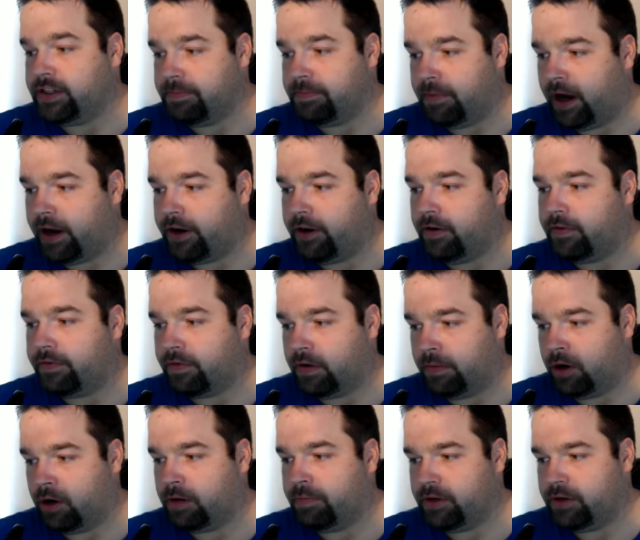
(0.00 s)
motto from
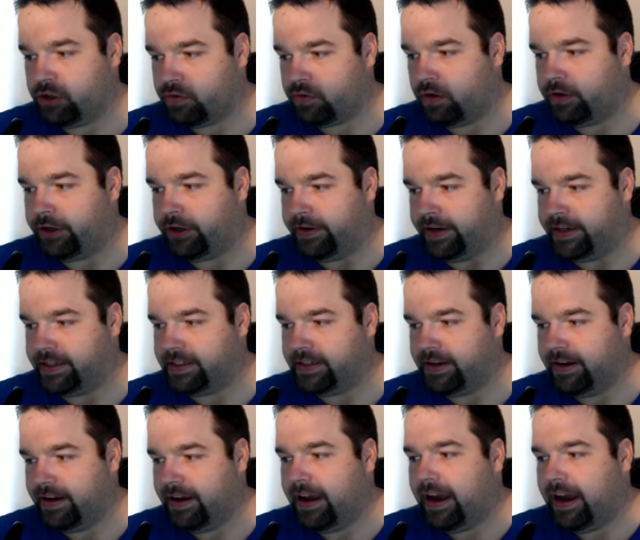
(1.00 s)
our patrol units
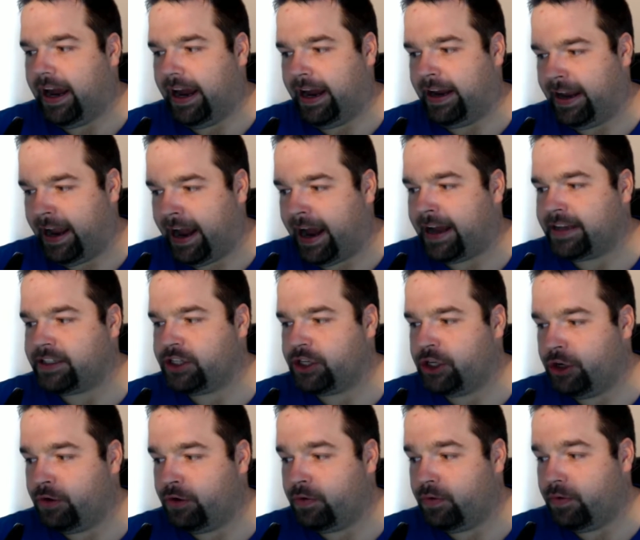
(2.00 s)
and ask
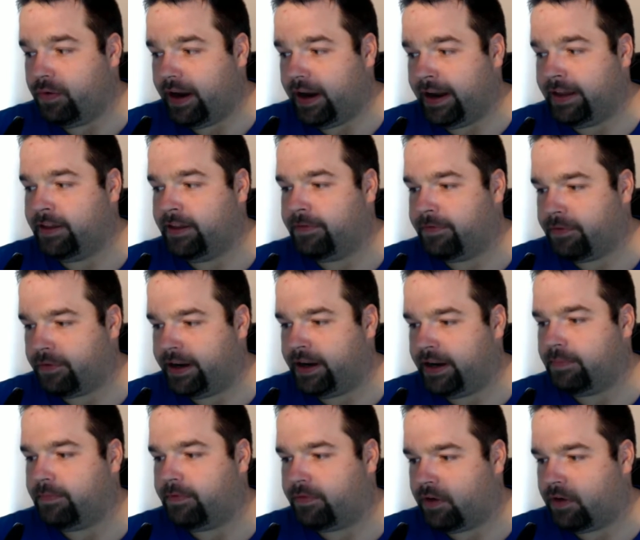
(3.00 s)
you and the
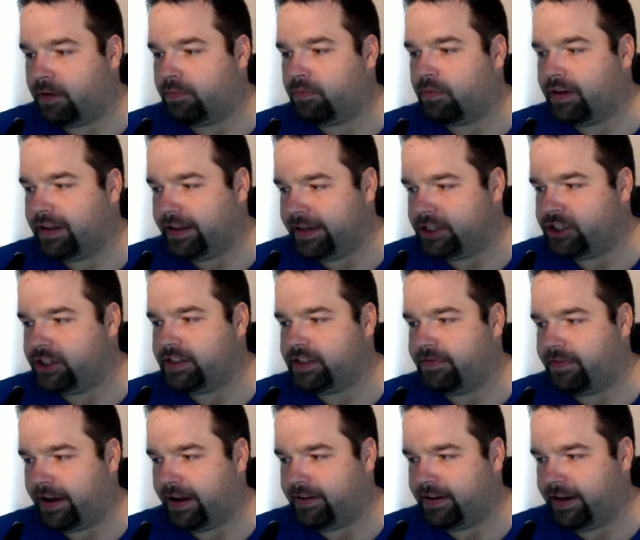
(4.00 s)
Freedom From Religion
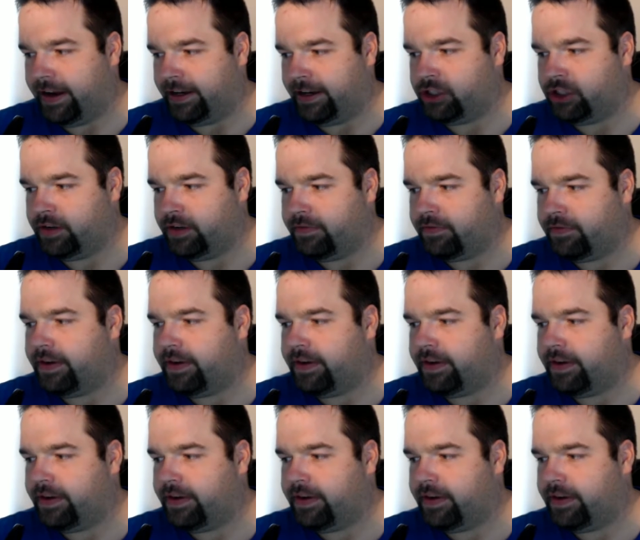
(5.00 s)
Foundation,